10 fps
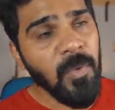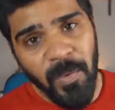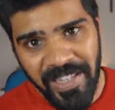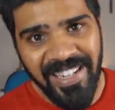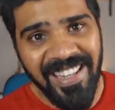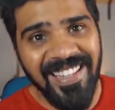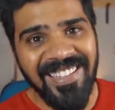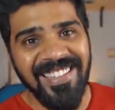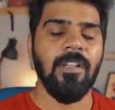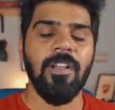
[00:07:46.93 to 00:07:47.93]
queen.
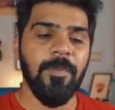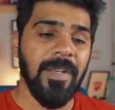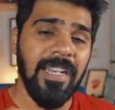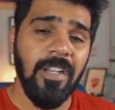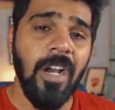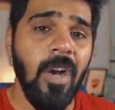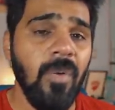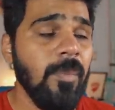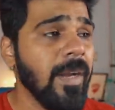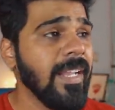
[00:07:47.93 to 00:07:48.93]
Now let me tell you how
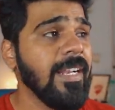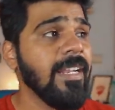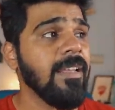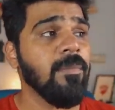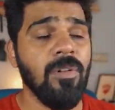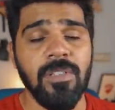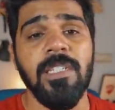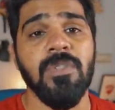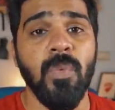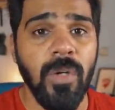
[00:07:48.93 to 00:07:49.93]
my editing
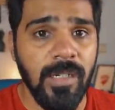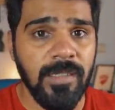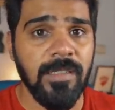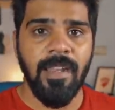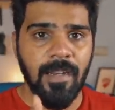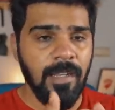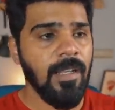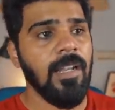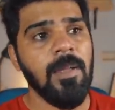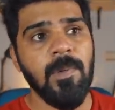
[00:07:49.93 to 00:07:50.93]
process works. Create
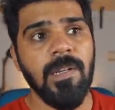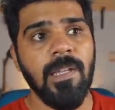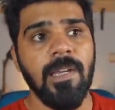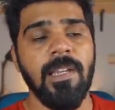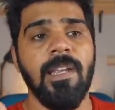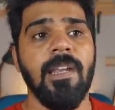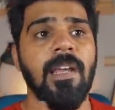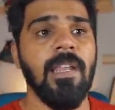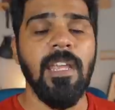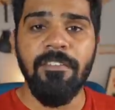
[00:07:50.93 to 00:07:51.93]
a library, create
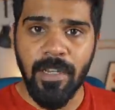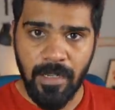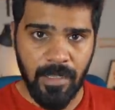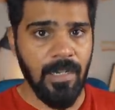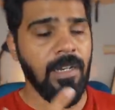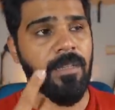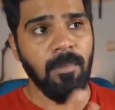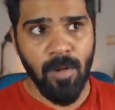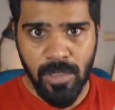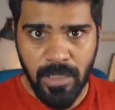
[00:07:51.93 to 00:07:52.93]
an event, create the
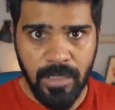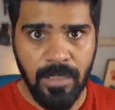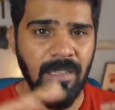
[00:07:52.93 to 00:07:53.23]
project.